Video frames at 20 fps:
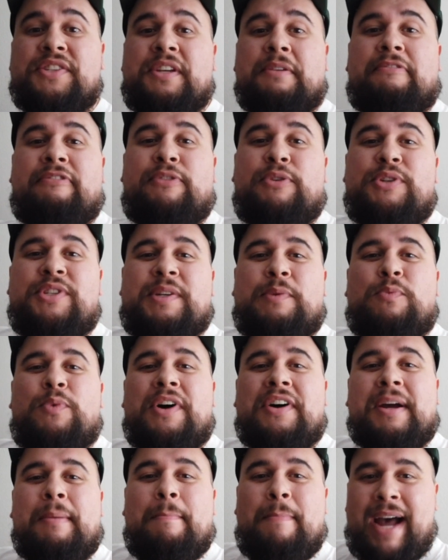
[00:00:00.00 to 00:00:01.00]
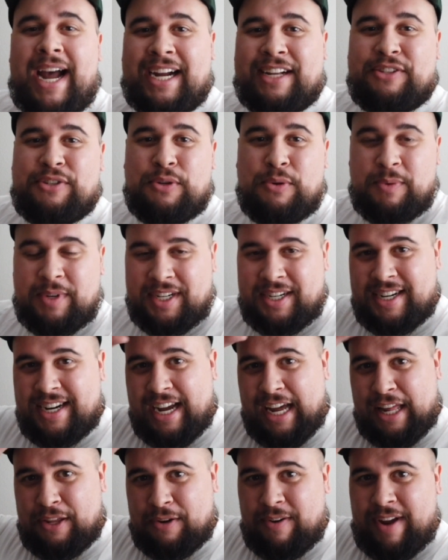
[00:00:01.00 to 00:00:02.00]
is up, foodies, and welcome back to
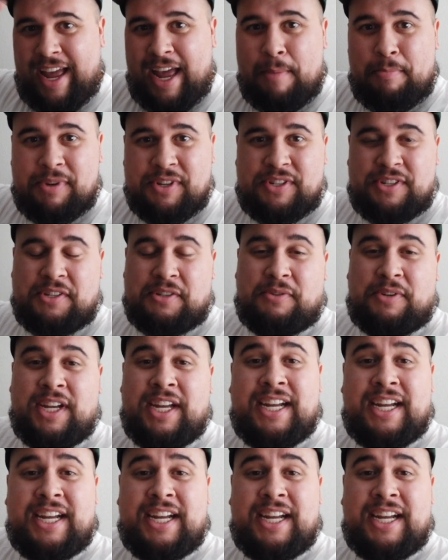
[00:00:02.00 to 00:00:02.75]
another episode.